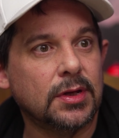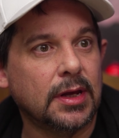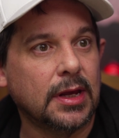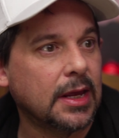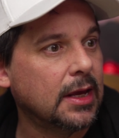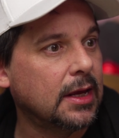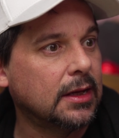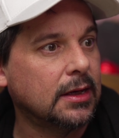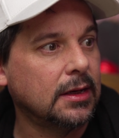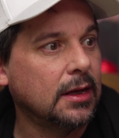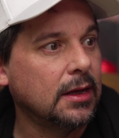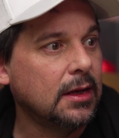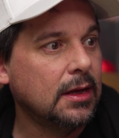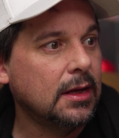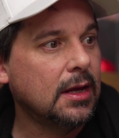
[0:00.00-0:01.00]
And
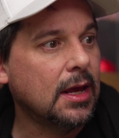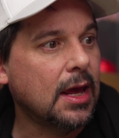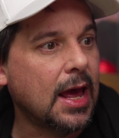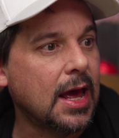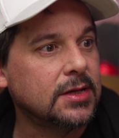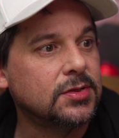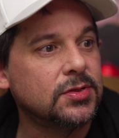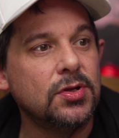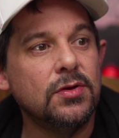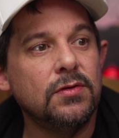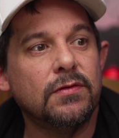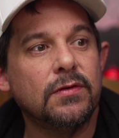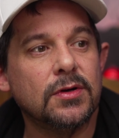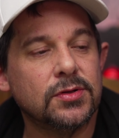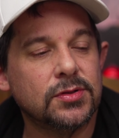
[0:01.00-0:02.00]
as new
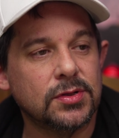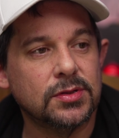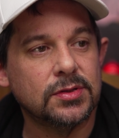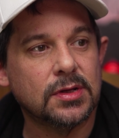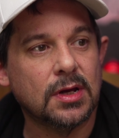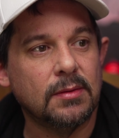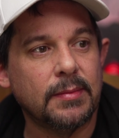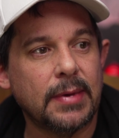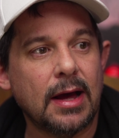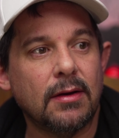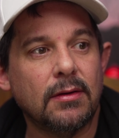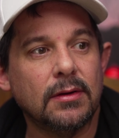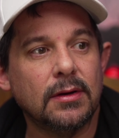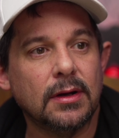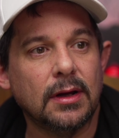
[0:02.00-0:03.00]
versions come
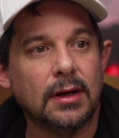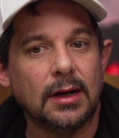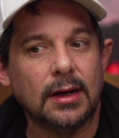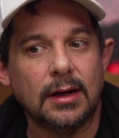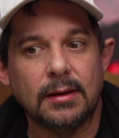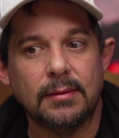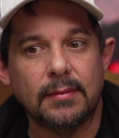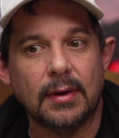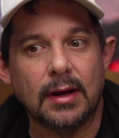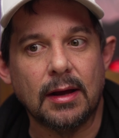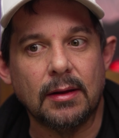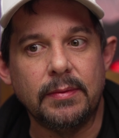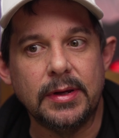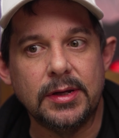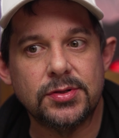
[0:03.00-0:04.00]
out,
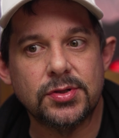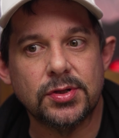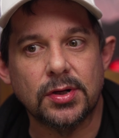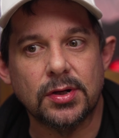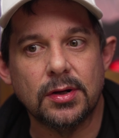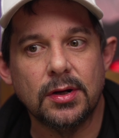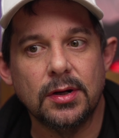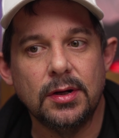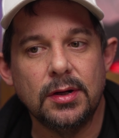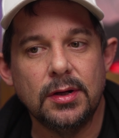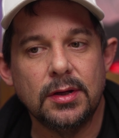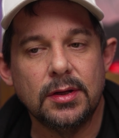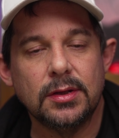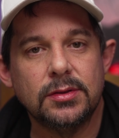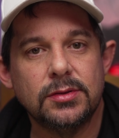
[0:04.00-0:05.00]
I'll be sure
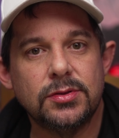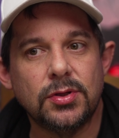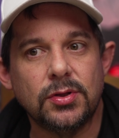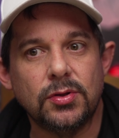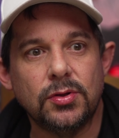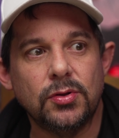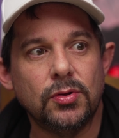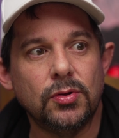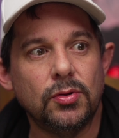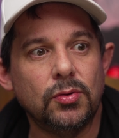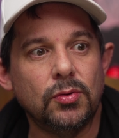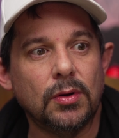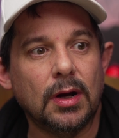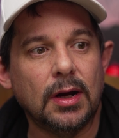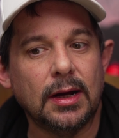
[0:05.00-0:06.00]
to